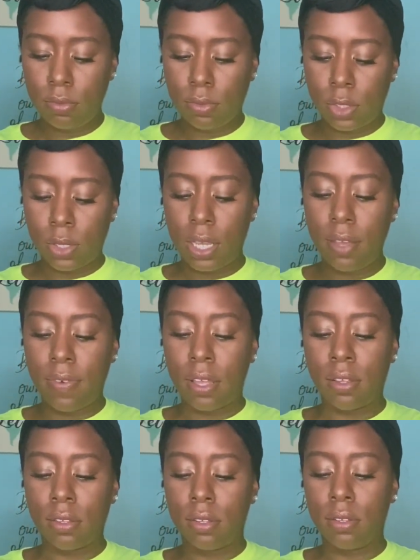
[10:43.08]
So
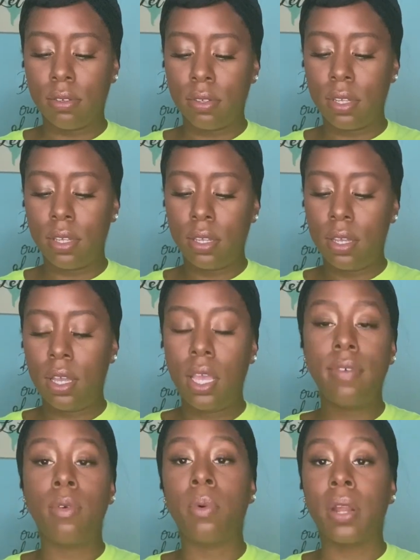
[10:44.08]
even
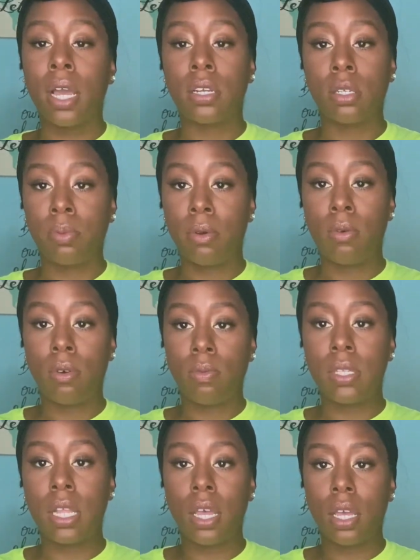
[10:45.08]
what I just put on
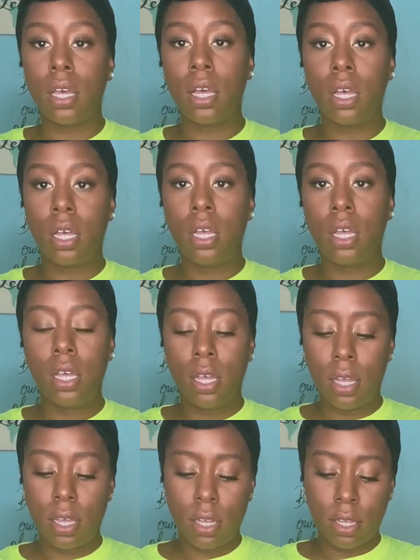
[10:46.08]
was like
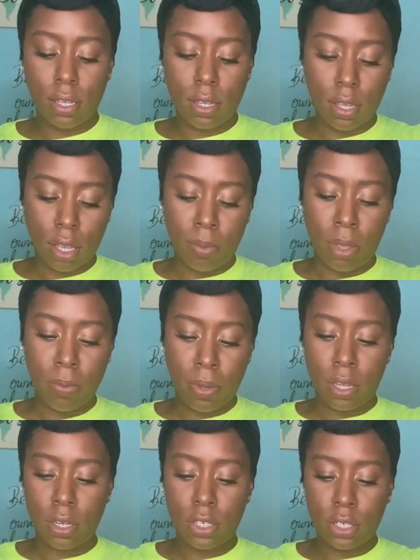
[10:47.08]
a bit
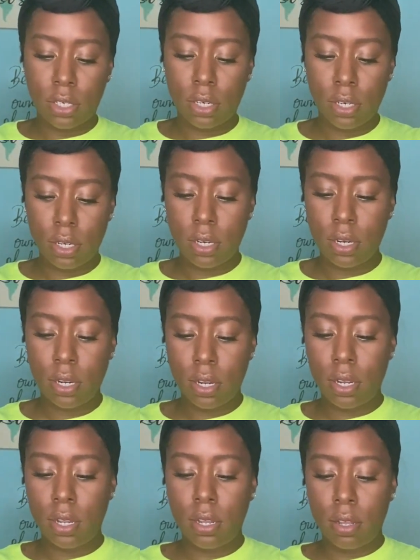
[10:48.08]
much,
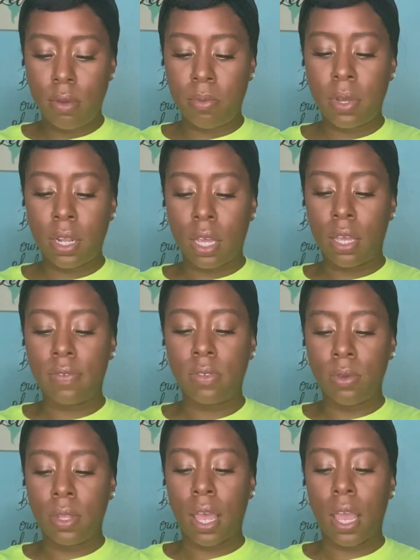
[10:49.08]
but it gives
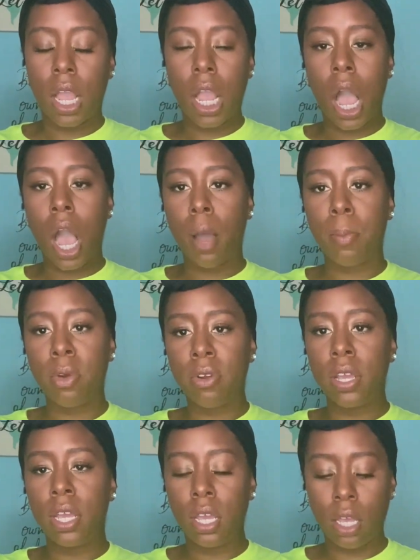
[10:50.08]
you that
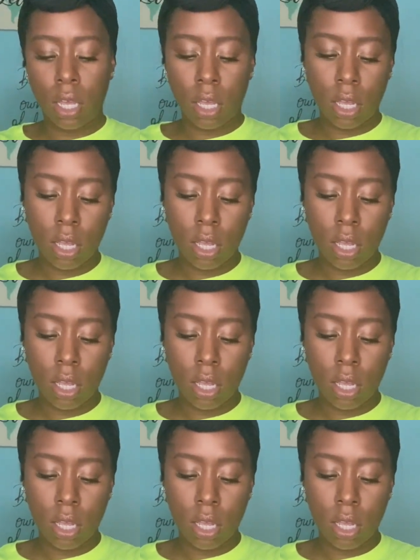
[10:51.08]
coppery